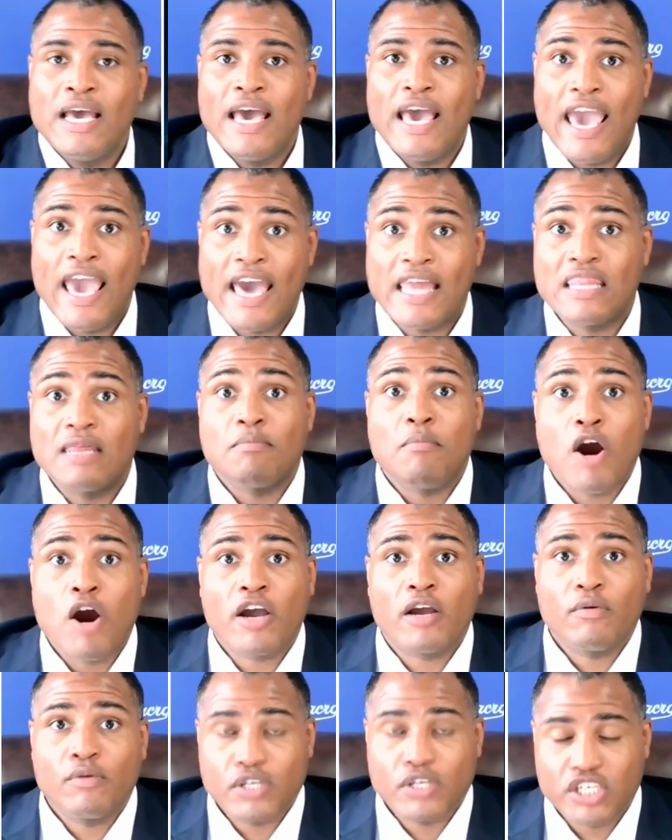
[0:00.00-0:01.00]
and the
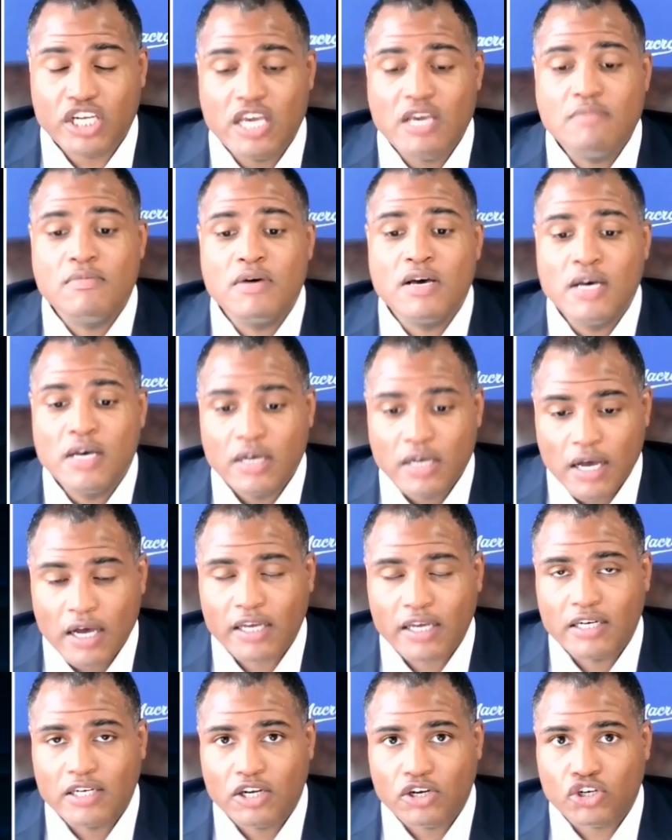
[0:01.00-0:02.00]
market regime
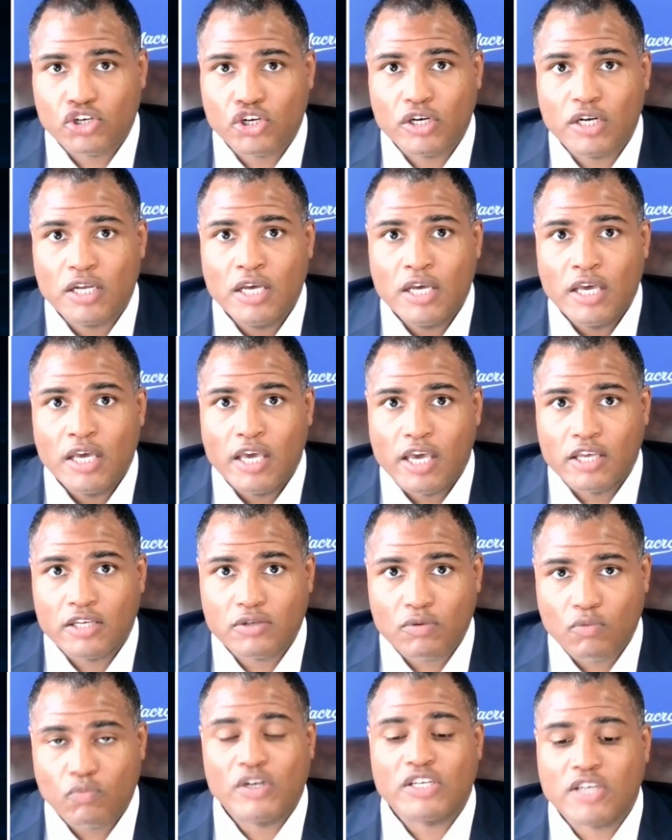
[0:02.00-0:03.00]
condition
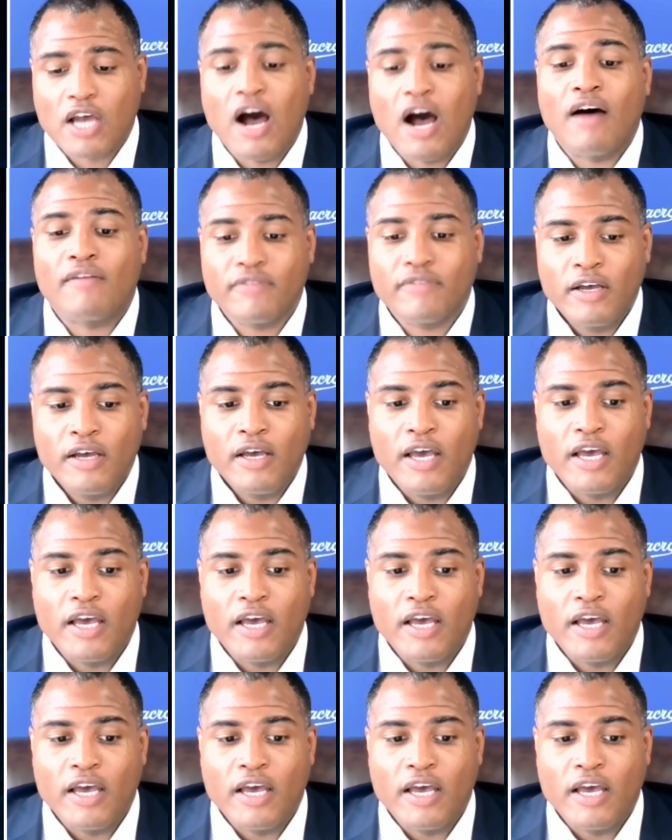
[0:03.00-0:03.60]
is risk off.